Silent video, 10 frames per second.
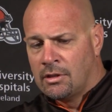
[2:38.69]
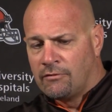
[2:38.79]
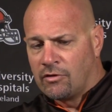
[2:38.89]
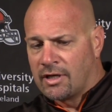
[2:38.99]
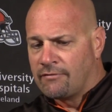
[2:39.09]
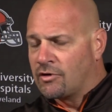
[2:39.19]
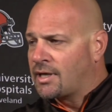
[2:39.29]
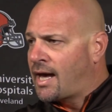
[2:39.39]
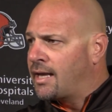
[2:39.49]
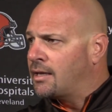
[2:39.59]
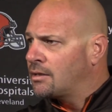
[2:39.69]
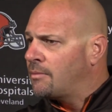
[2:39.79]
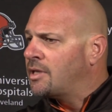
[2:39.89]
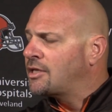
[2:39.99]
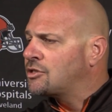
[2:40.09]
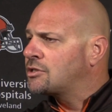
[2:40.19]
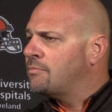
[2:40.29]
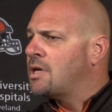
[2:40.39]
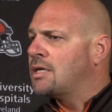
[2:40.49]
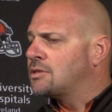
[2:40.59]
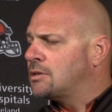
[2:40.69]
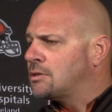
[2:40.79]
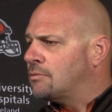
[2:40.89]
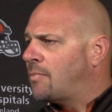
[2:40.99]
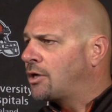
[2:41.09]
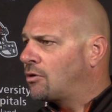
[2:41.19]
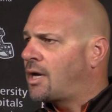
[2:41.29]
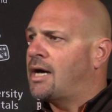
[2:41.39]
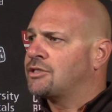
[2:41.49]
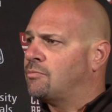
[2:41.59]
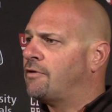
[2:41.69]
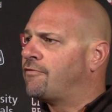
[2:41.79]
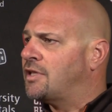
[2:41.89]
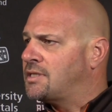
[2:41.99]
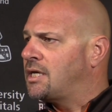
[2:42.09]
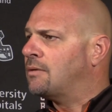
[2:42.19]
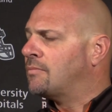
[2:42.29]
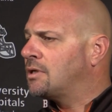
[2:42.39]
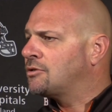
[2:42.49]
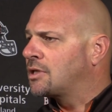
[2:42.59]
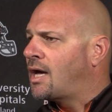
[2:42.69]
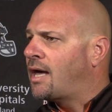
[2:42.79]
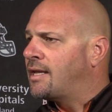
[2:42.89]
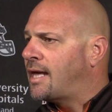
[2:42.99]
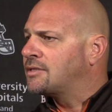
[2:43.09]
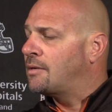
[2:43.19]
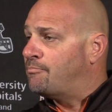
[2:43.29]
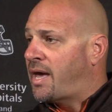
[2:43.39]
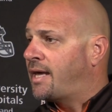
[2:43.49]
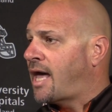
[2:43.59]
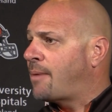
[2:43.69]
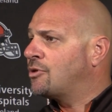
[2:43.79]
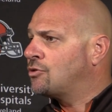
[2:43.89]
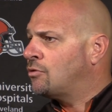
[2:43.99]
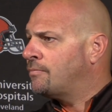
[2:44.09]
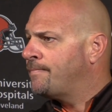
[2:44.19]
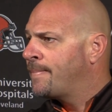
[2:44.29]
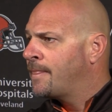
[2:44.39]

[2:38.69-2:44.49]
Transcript: for, for a guy to, I mean, that just to me is a, is a microcosm of the team. Here's a guy that had something bad happen to him,